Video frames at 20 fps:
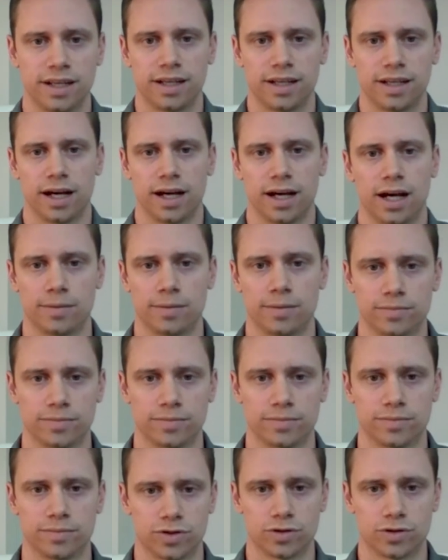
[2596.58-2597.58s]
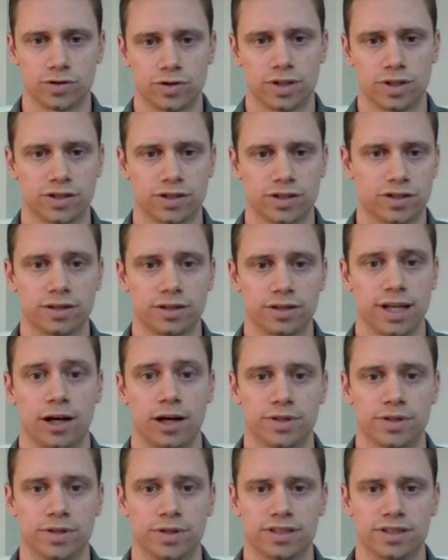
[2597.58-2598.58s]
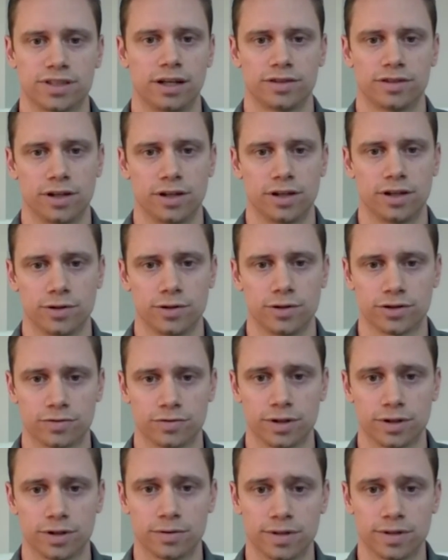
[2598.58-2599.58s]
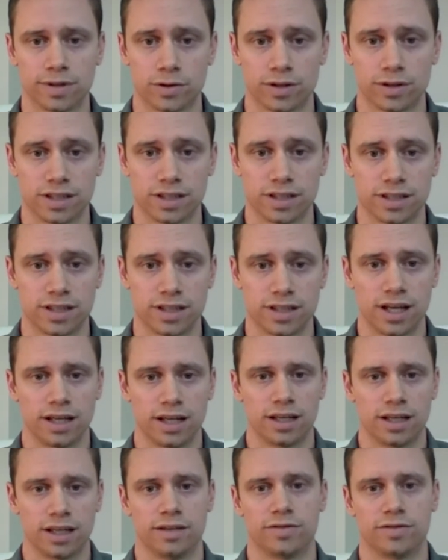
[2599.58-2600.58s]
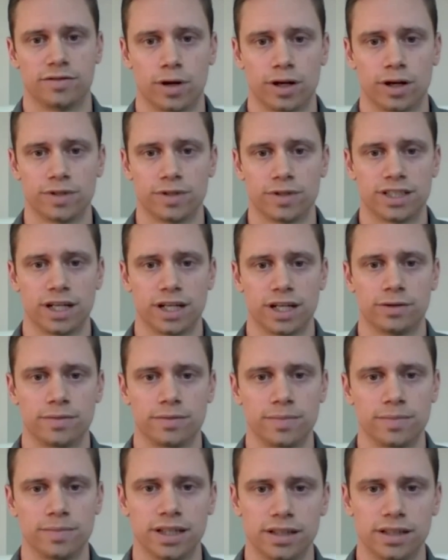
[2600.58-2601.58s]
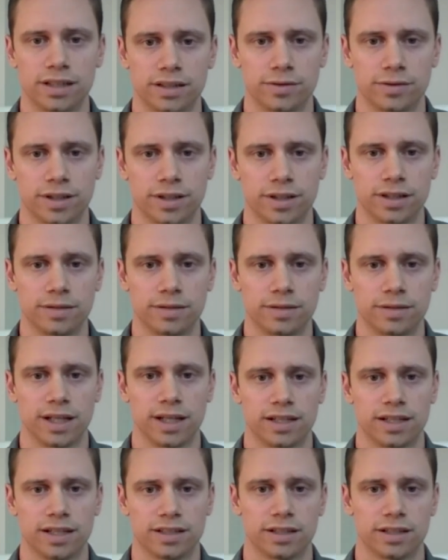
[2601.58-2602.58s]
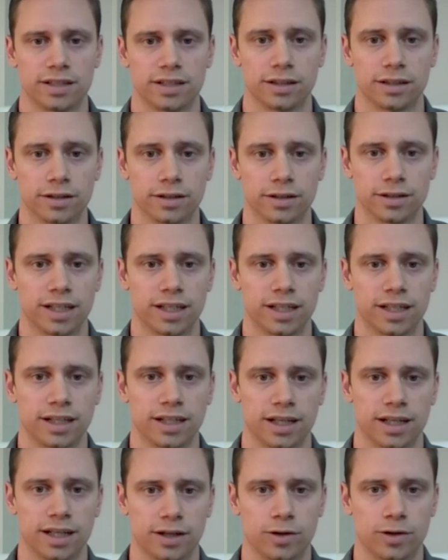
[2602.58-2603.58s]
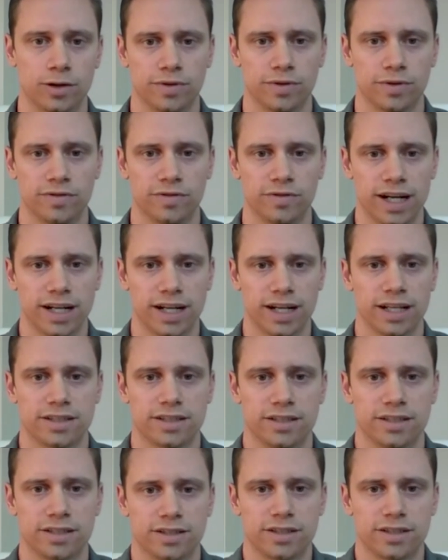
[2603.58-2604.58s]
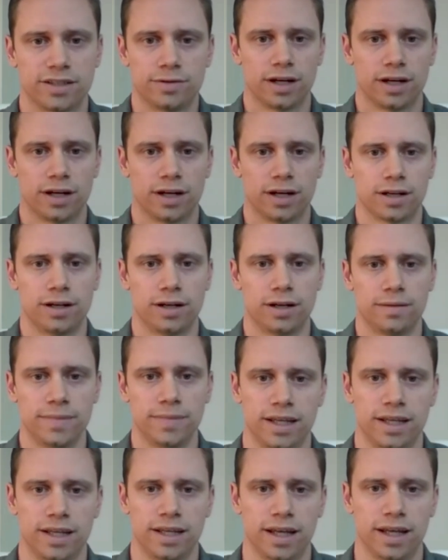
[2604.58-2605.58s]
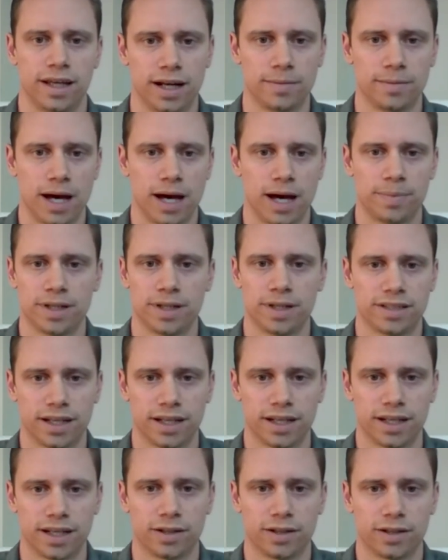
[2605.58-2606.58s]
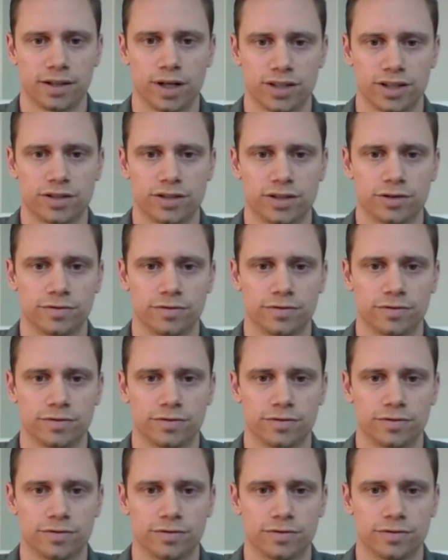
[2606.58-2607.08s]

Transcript: Um, so, so, you can certainly help yourself to all those free resources. If you want to reach out to me, you can email us at learning at corporatefinanceinstitute.com, and I'm happy to take any questions over